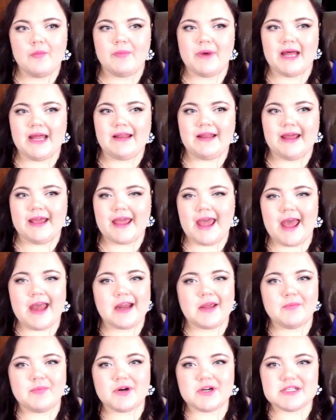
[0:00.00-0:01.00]
But like
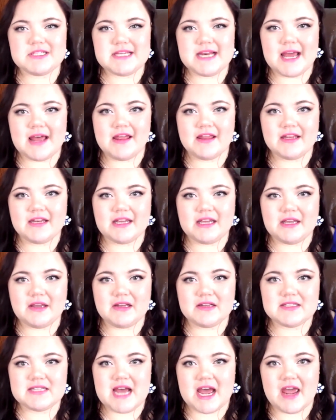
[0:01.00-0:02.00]
any
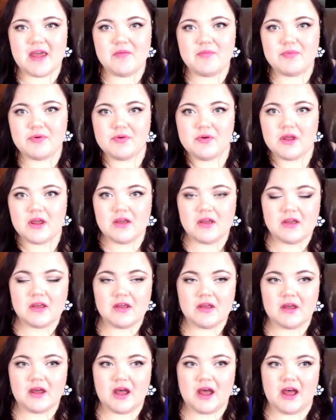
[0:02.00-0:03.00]
personality type
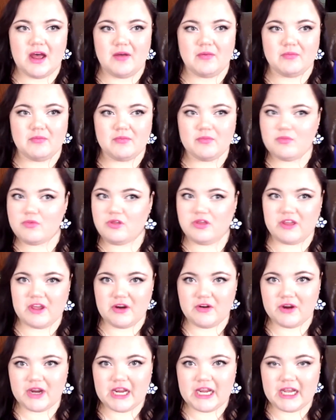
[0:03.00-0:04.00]
um,
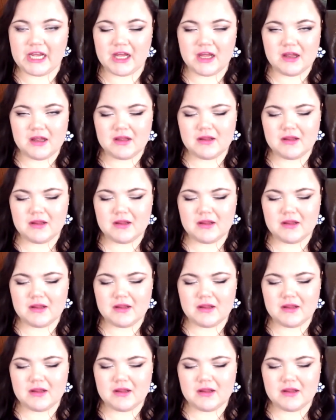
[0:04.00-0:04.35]
theory,